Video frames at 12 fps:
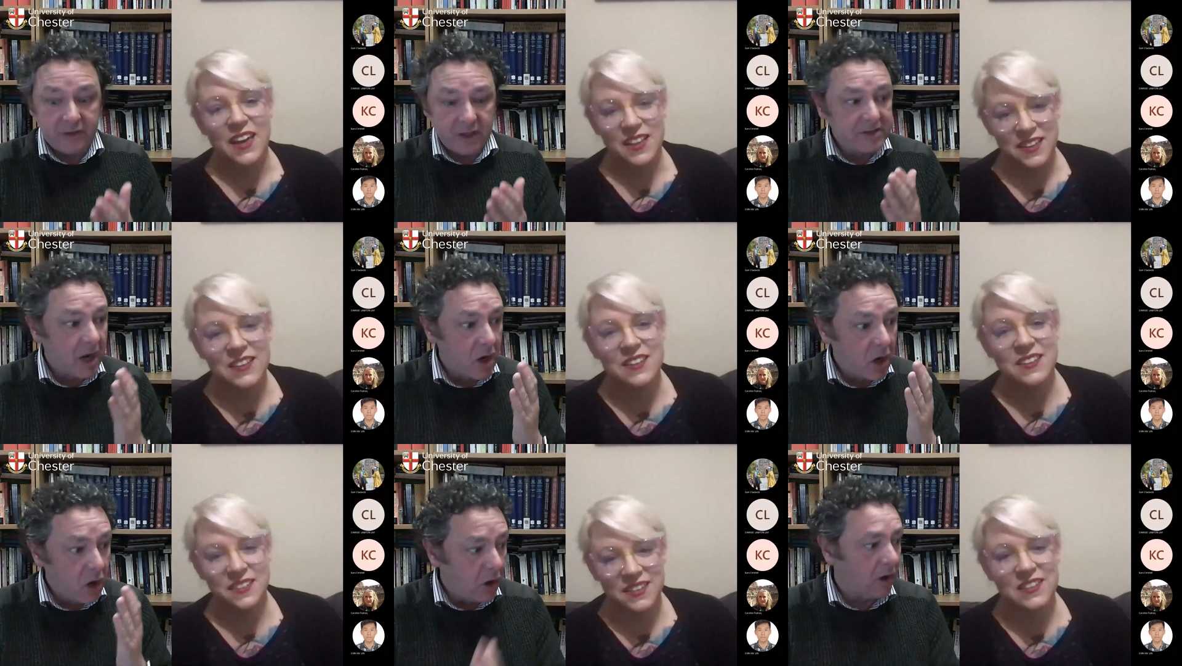Speaker 1: Yeah. I've learned
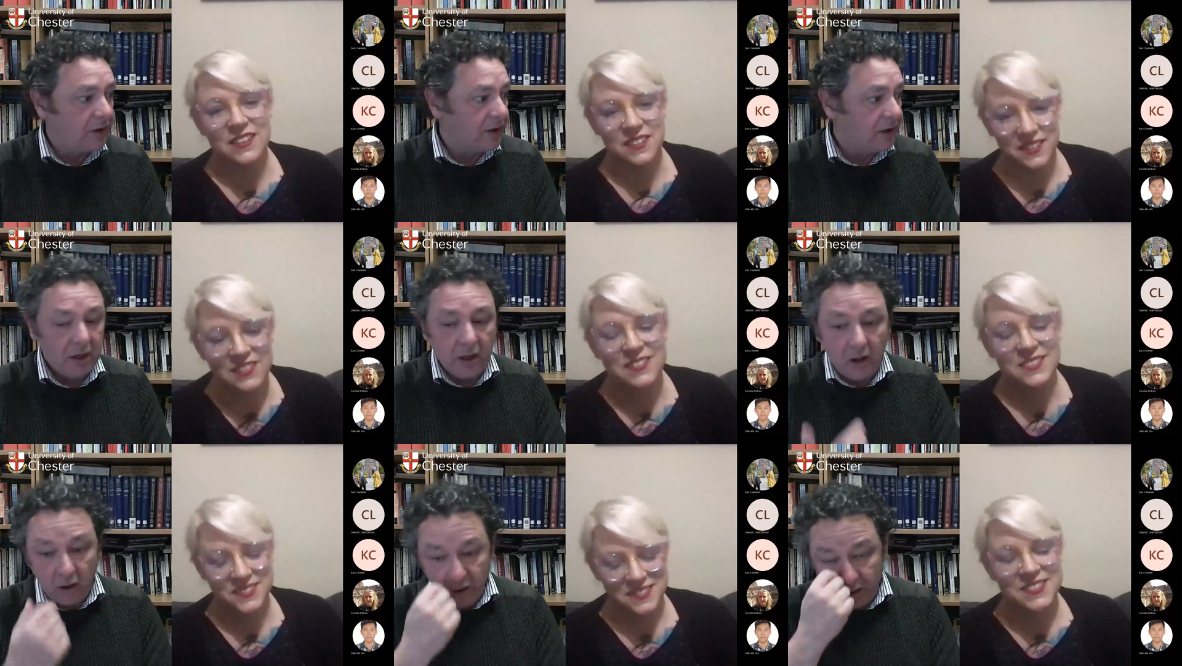a lot
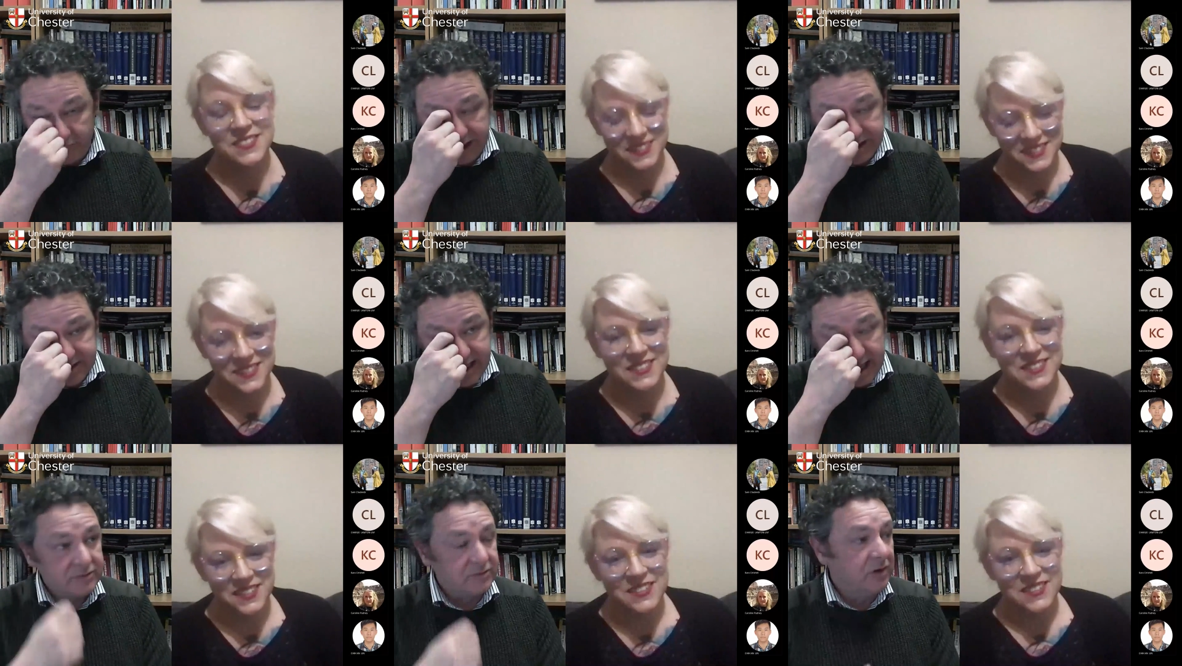of
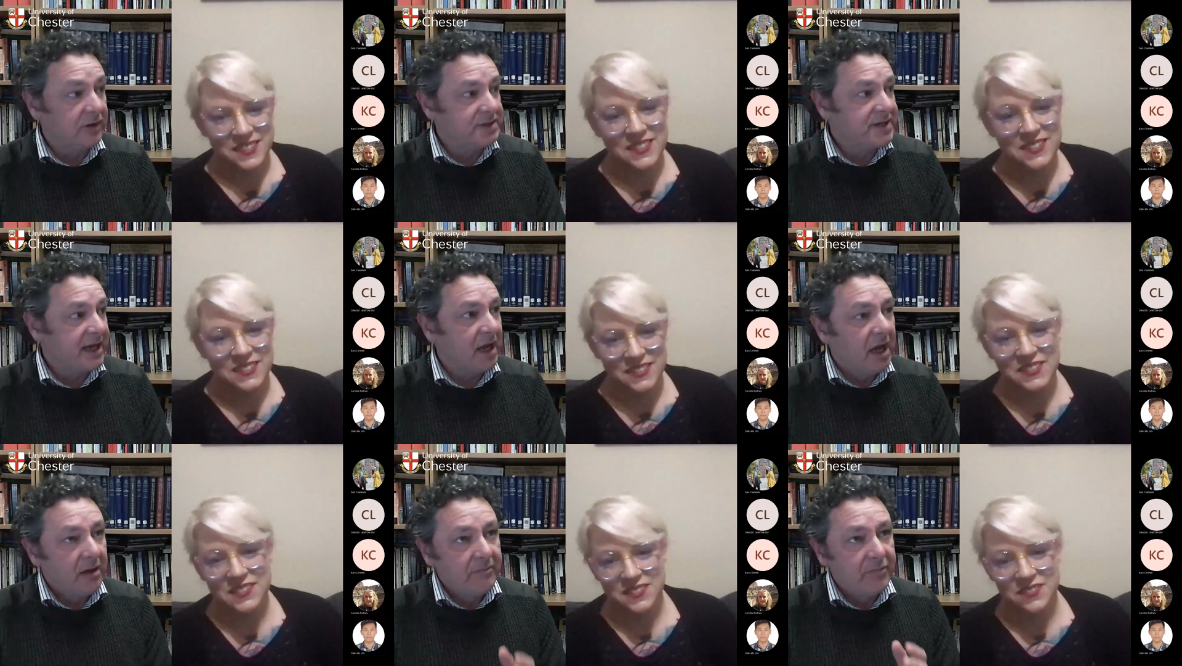educational
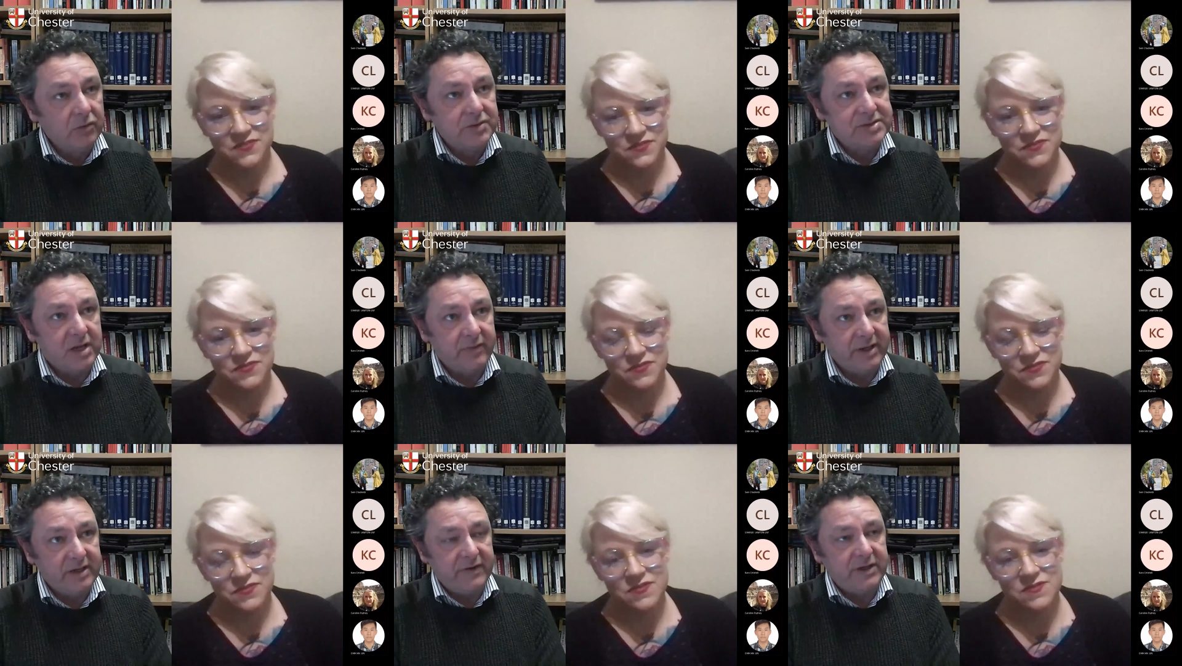content, but
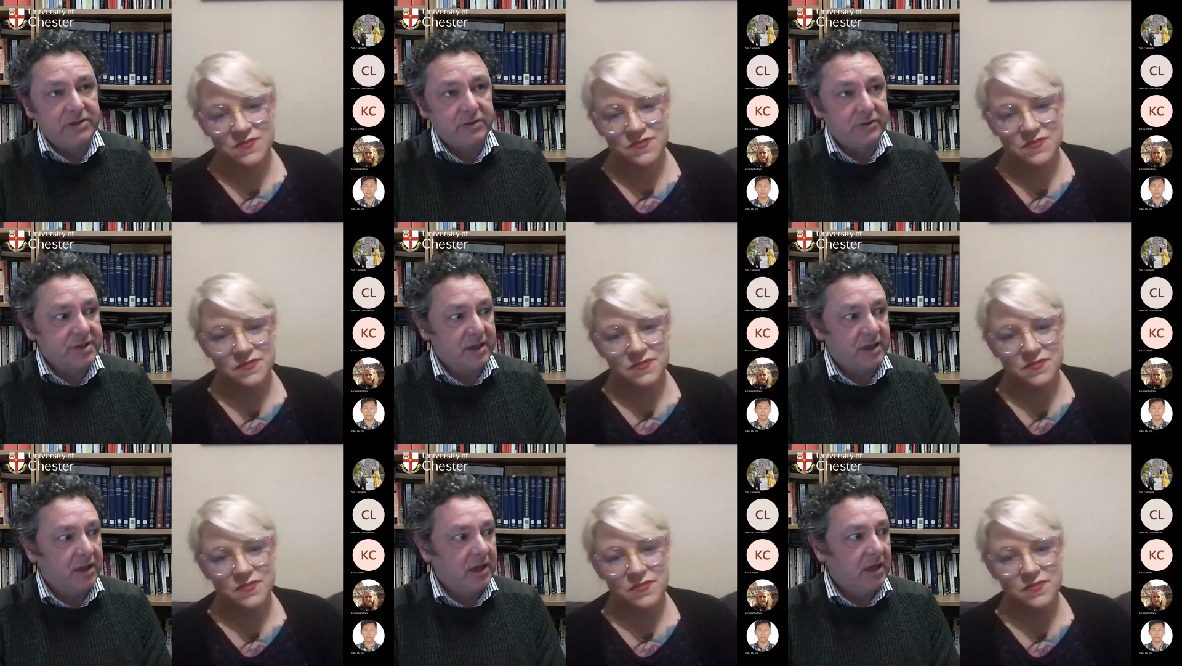also individuals
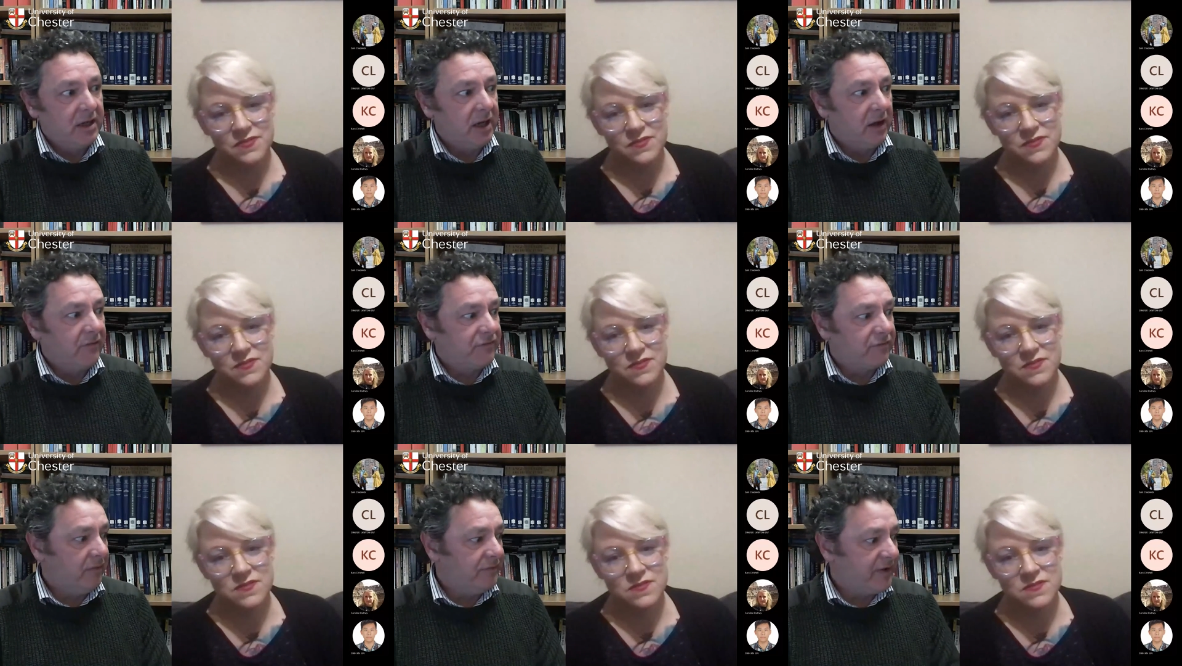that you know
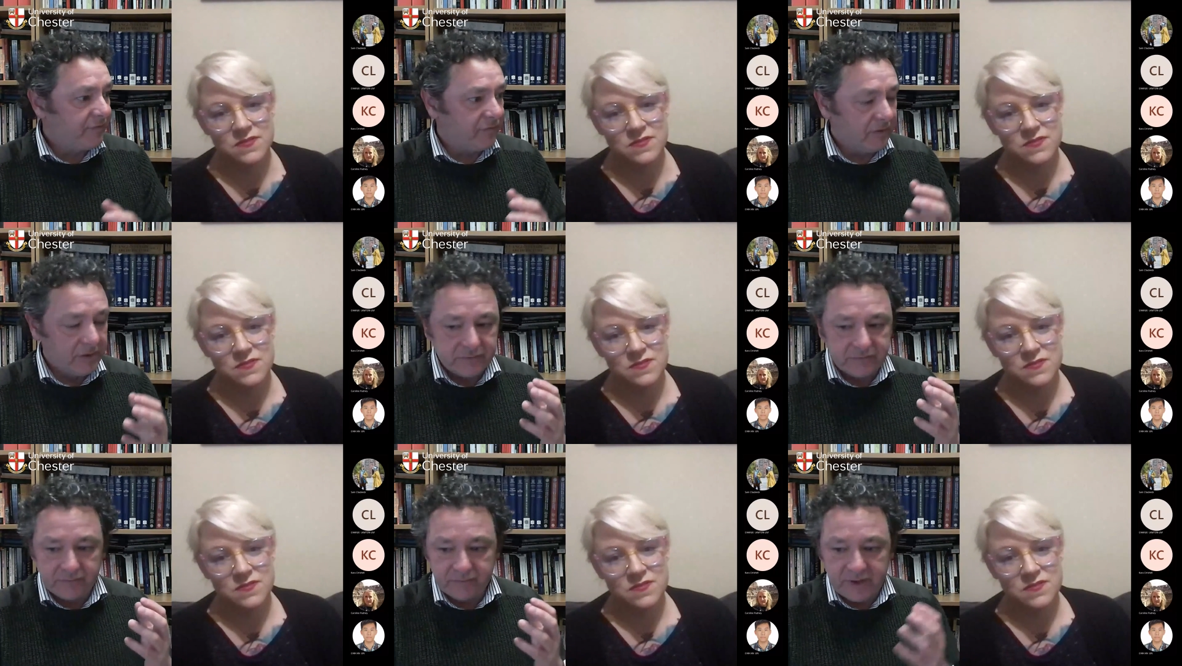from
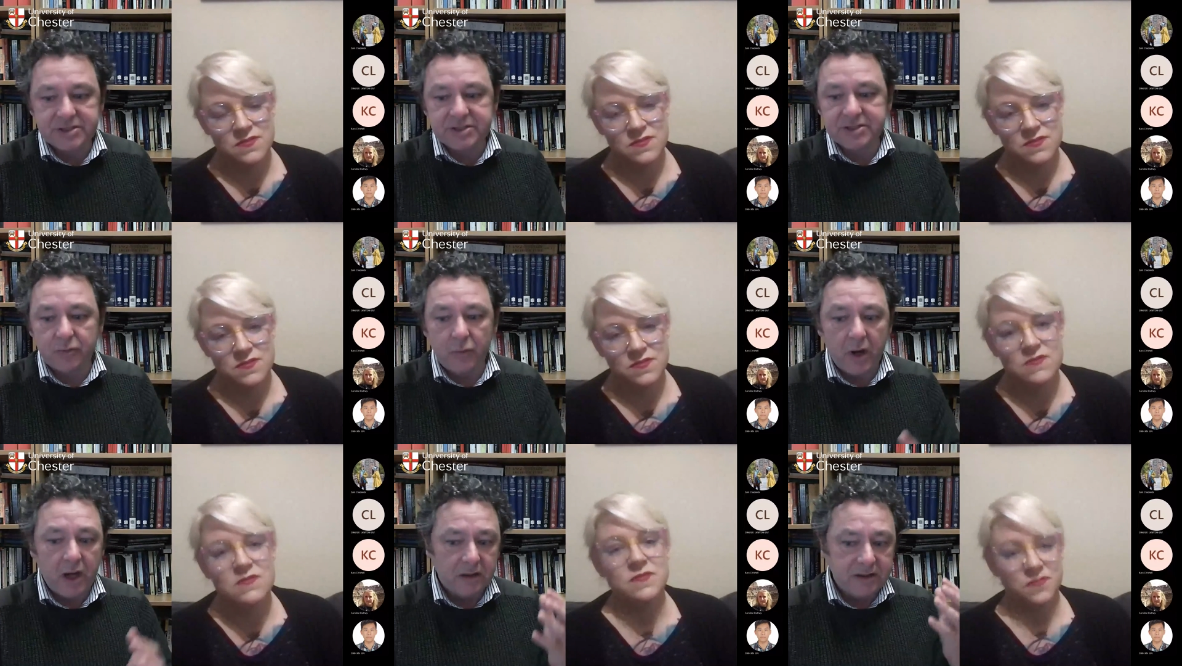different regions of the
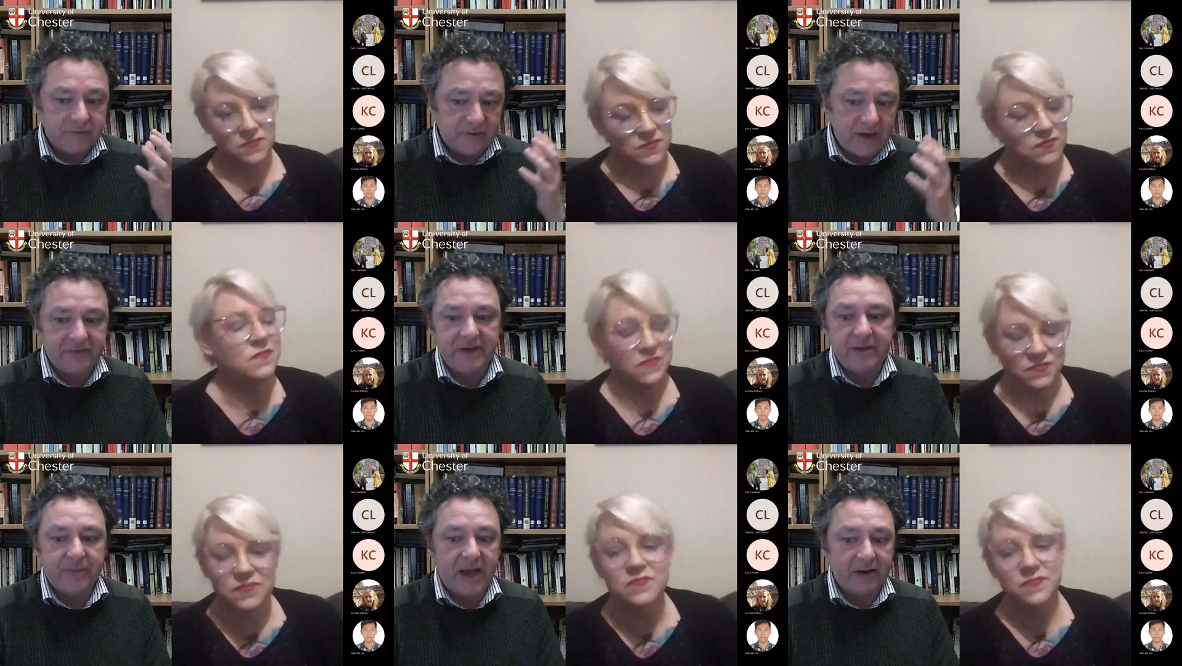world, different
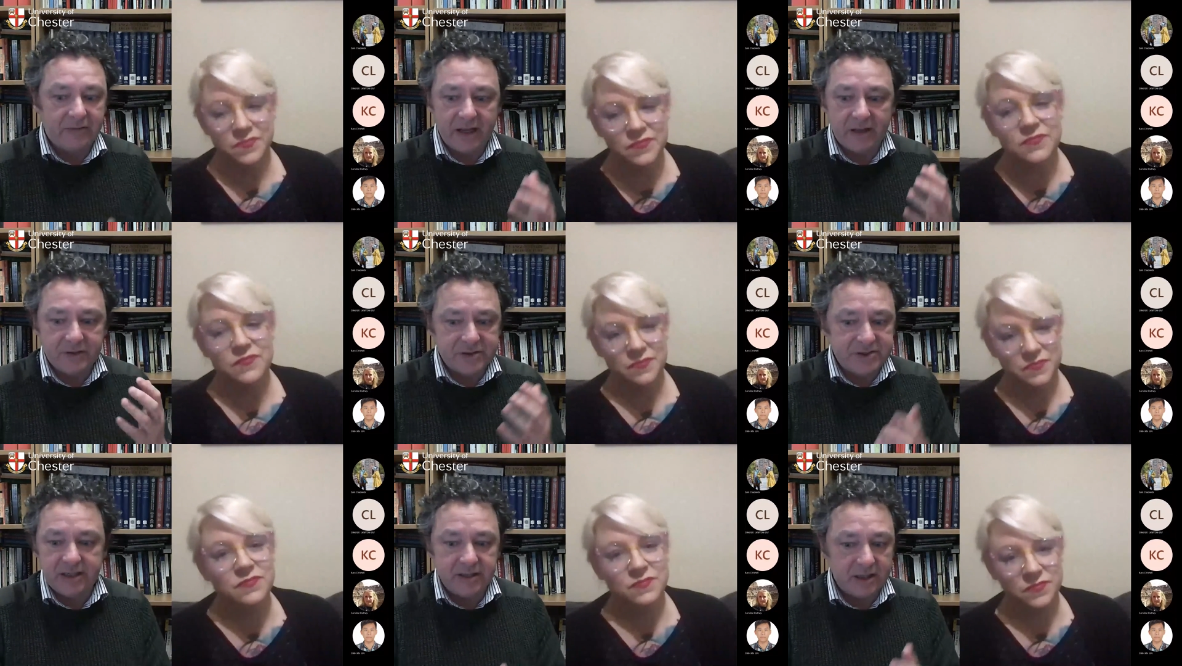ethnic backgrounds,
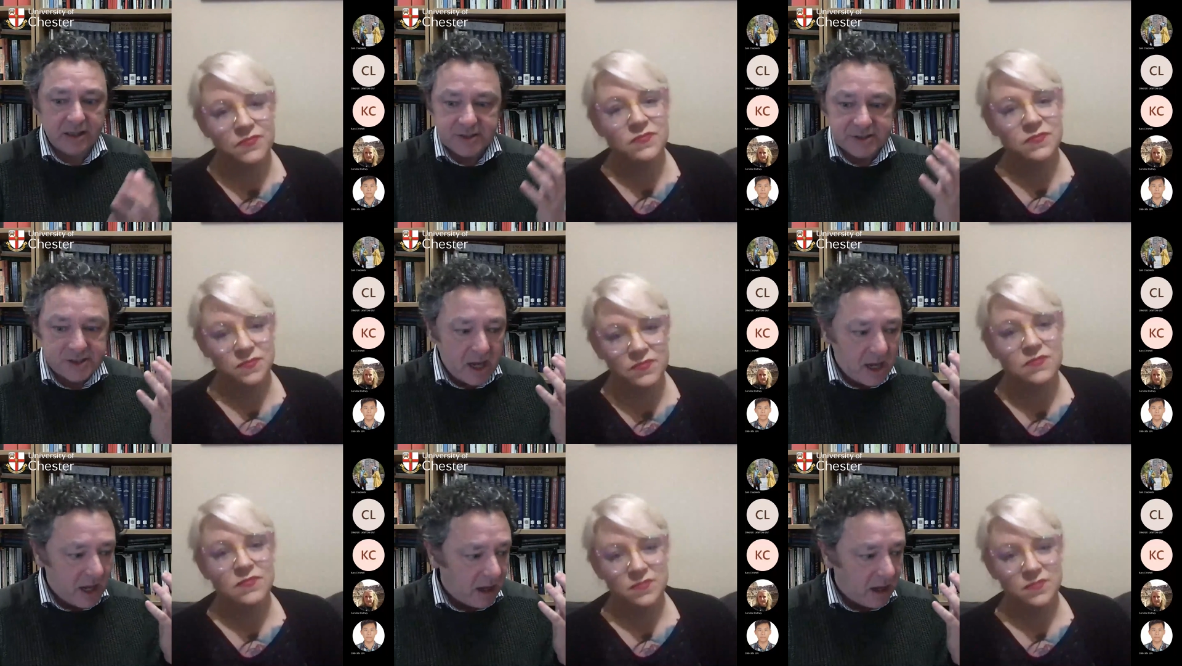genders,